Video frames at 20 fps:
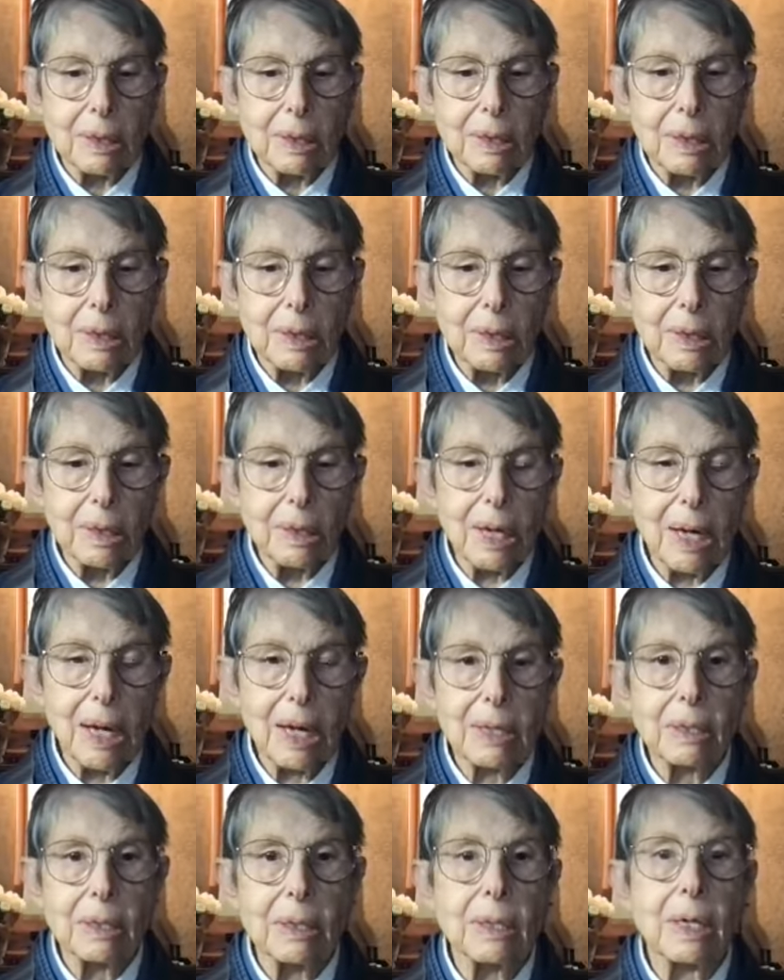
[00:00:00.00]
he
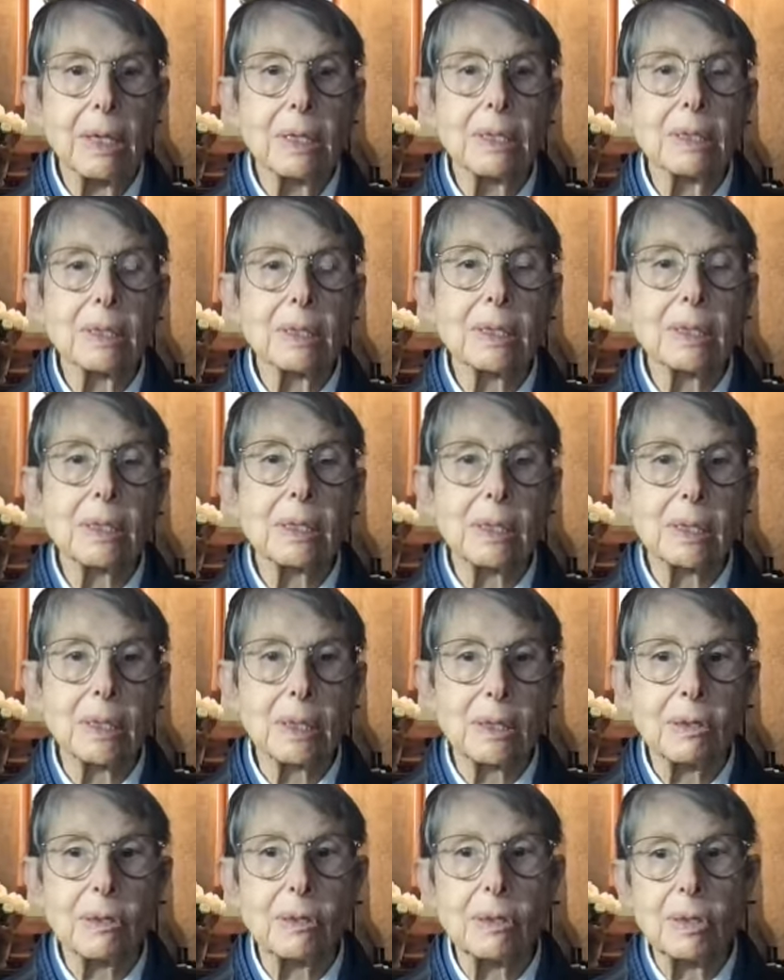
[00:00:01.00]
had done
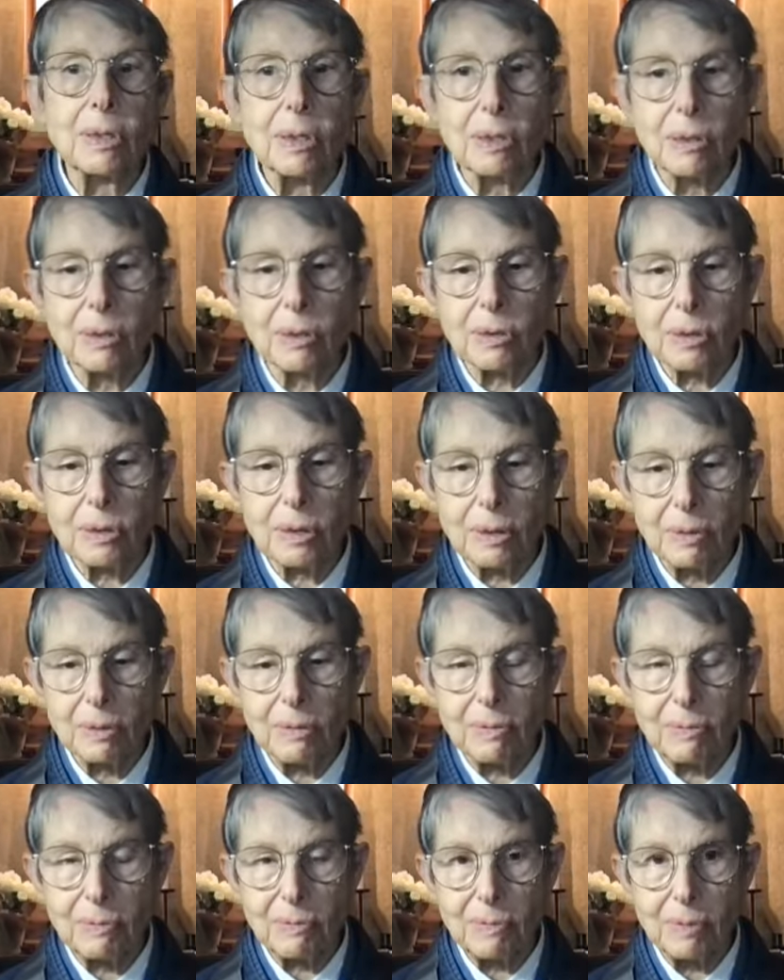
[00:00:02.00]
6 years of